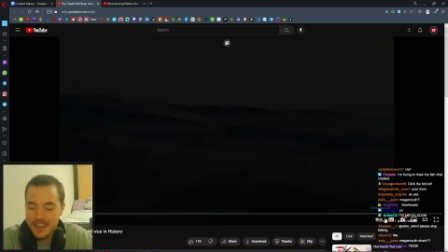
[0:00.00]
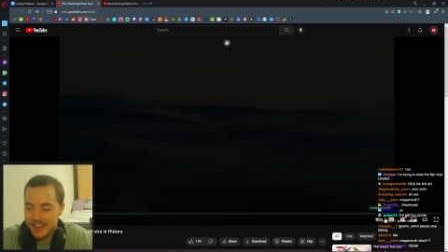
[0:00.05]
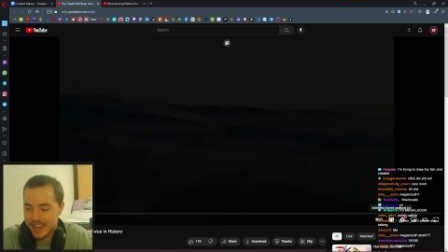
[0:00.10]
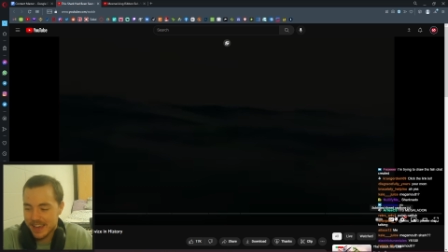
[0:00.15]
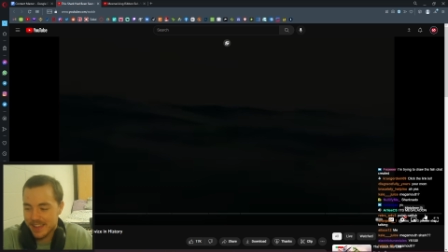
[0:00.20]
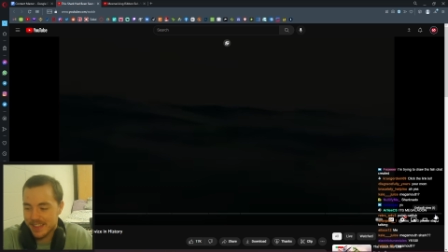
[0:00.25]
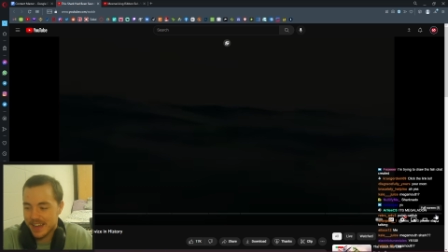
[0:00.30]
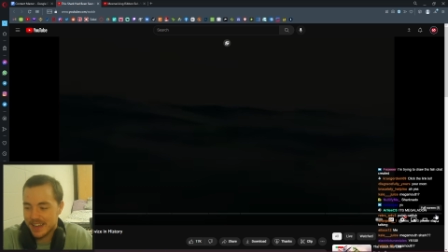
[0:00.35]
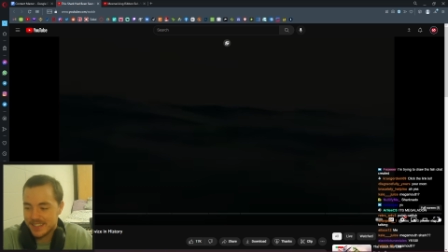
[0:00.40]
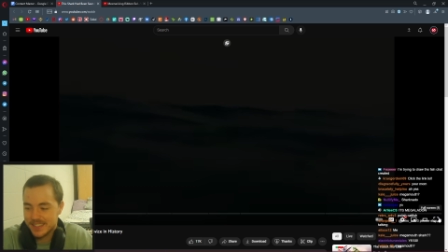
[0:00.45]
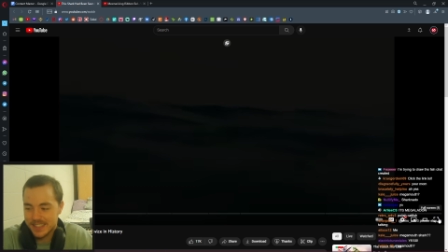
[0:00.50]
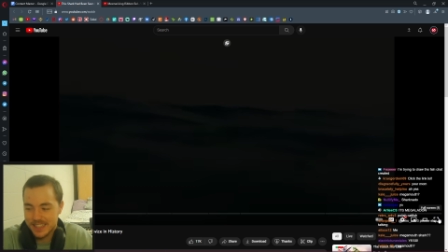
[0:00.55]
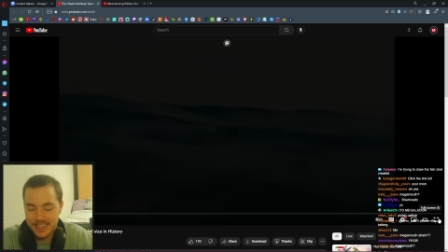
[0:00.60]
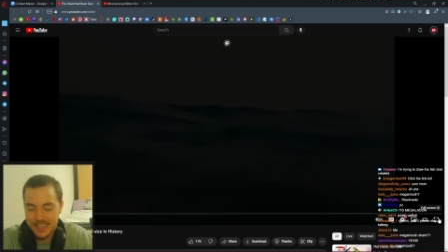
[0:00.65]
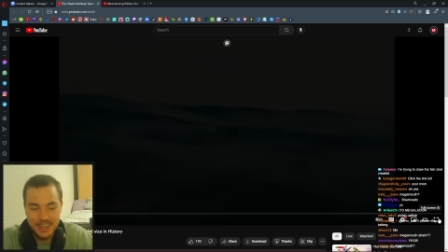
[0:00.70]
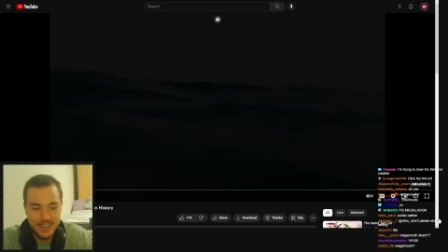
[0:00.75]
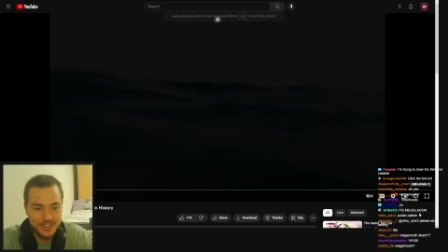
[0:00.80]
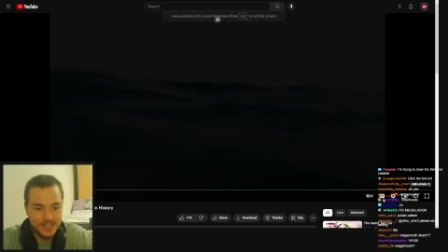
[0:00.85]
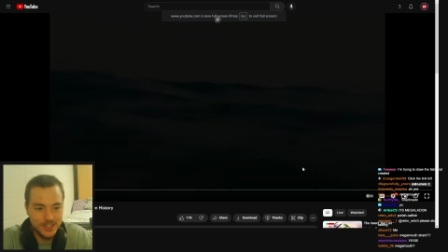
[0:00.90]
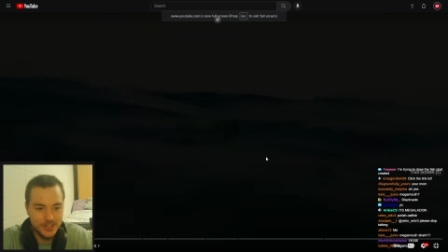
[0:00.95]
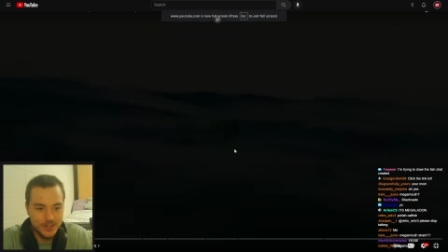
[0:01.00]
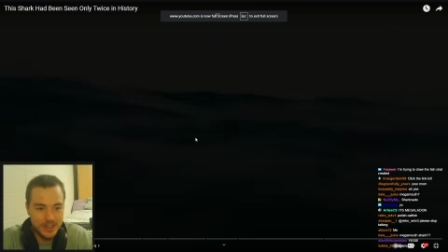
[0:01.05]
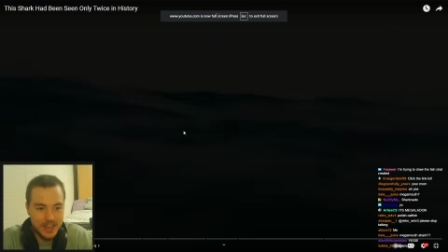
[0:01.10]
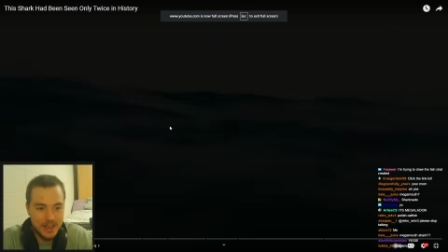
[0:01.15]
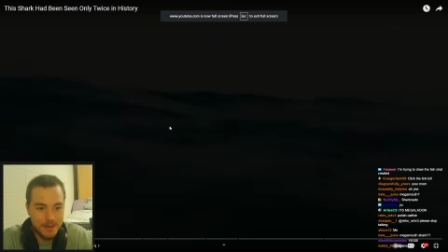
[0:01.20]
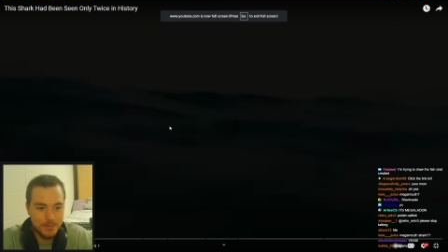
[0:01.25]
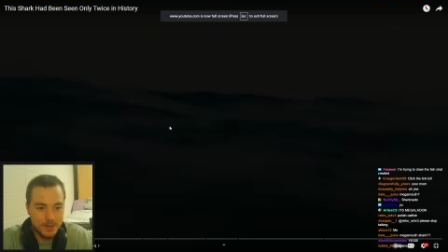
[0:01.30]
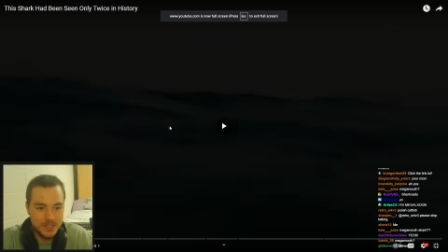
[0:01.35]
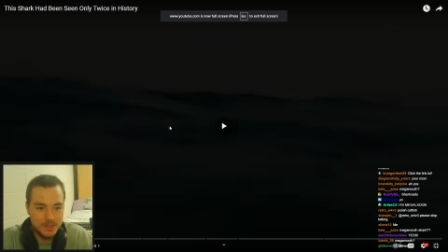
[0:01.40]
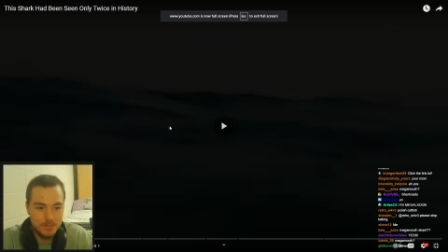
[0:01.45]
Yeah, that's the answer.
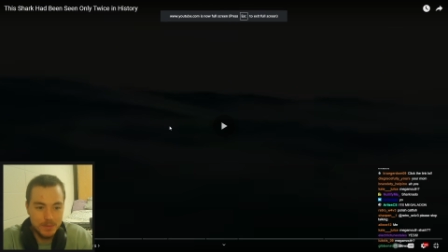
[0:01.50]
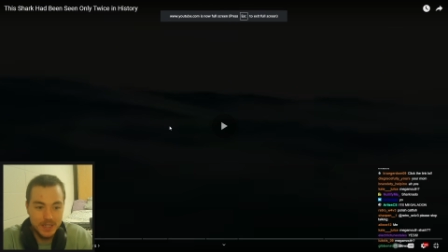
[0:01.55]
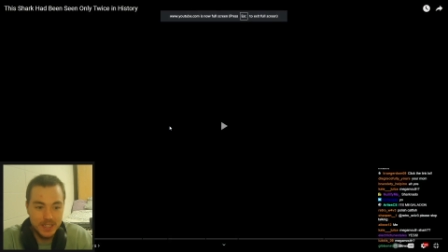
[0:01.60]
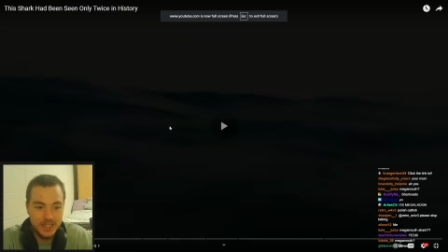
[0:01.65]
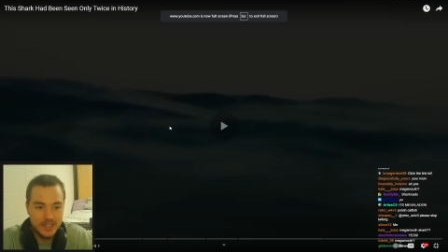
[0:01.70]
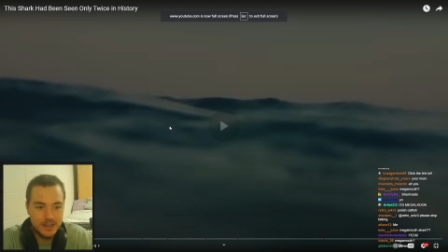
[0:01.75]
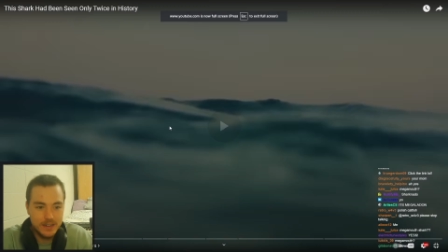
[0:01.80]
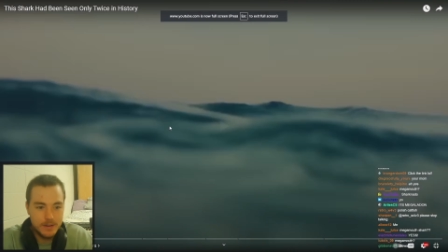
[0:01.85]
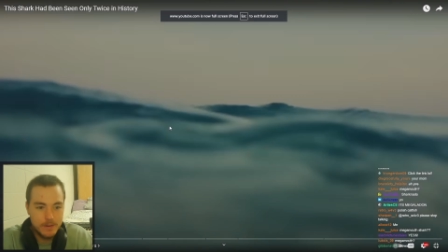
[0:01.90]
That must be it.